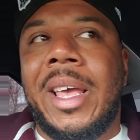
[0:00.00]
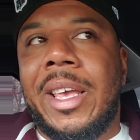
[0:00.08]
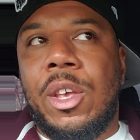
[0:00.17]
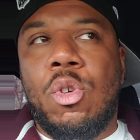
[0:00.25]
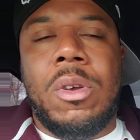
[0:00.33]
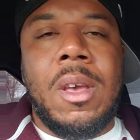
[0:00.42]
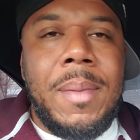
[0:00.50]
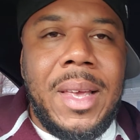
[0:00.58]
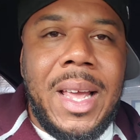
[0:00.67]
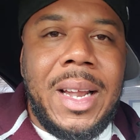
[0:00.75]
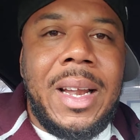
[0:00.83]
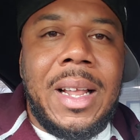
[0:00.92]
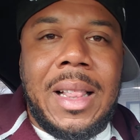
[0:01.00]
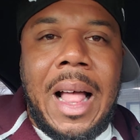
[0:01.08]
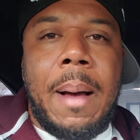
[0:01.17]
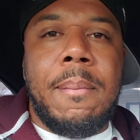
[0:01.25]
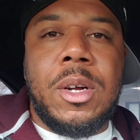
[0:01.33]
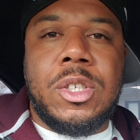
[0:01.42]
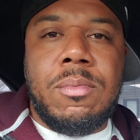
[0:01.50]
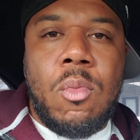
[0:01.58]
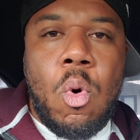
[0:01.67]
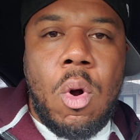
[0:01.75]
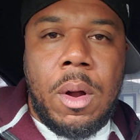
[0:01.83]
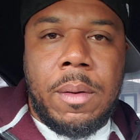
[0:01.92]
you can be getting a lot much
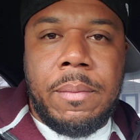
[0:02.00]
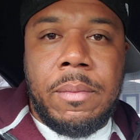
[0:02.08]
more.